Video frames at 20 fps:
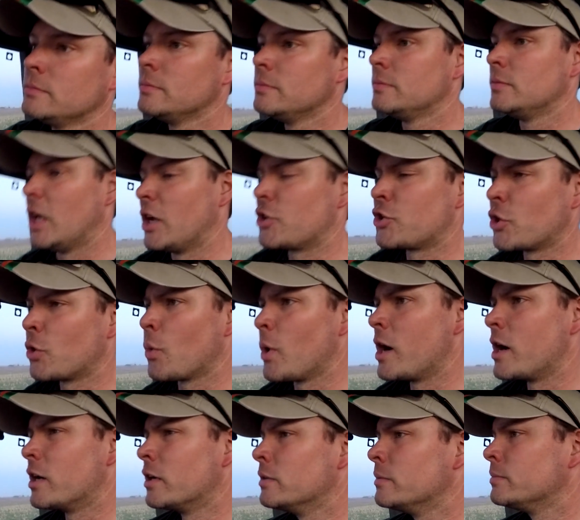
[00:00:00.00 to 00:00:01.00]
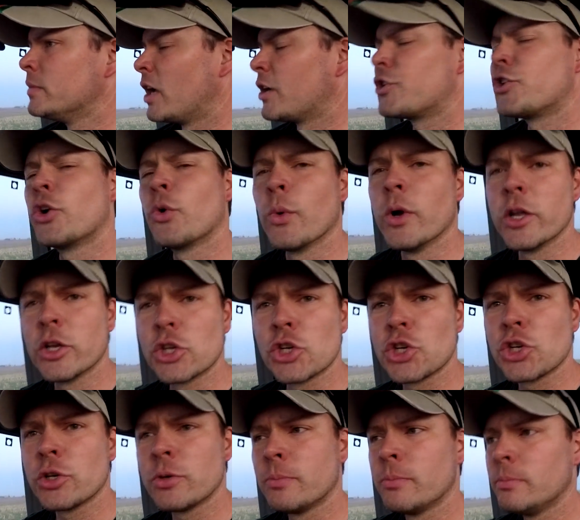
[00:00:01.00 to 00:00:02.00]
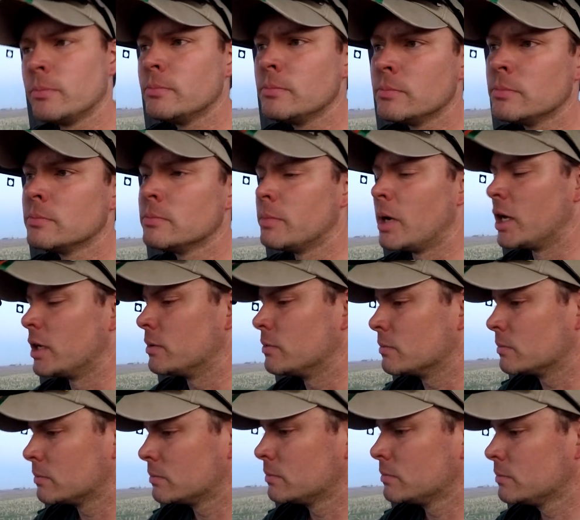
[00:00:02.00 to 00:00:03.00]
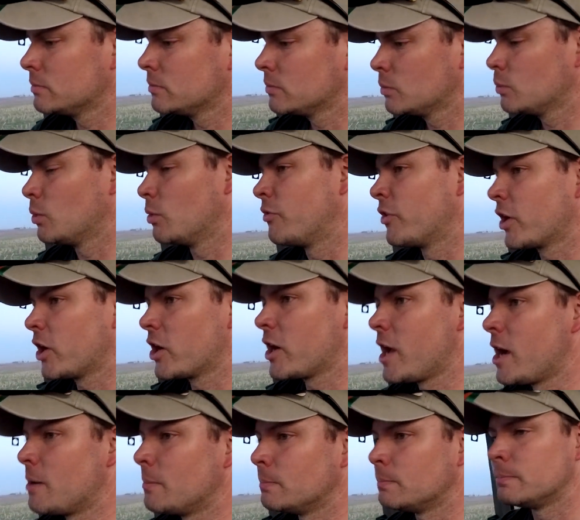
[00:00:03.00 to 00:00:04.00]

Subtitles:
Not sure where, not sure which, but we'll figure it out.